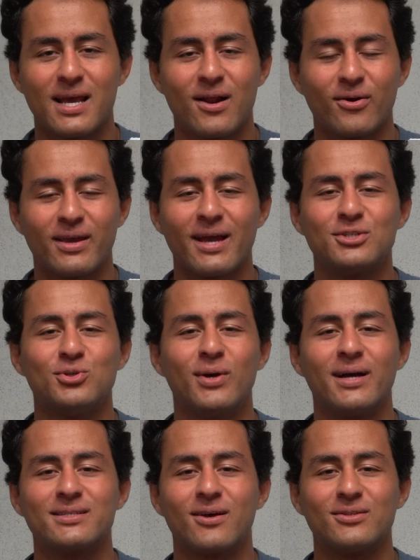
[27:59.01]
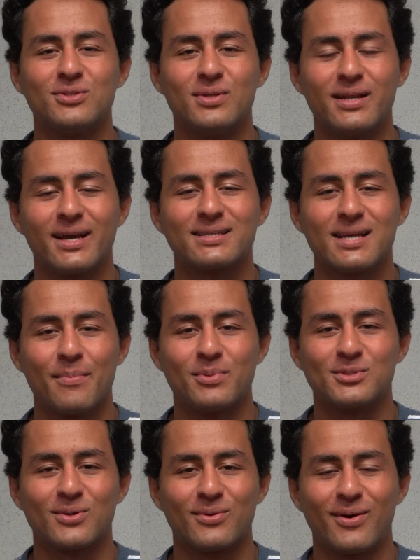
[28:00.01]
and I'll catch you guys on to the next
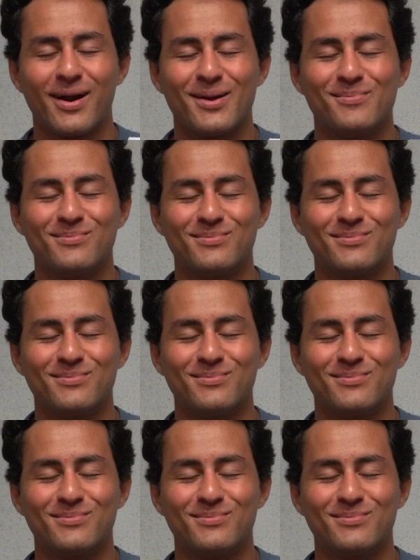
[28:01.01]
episode. All right,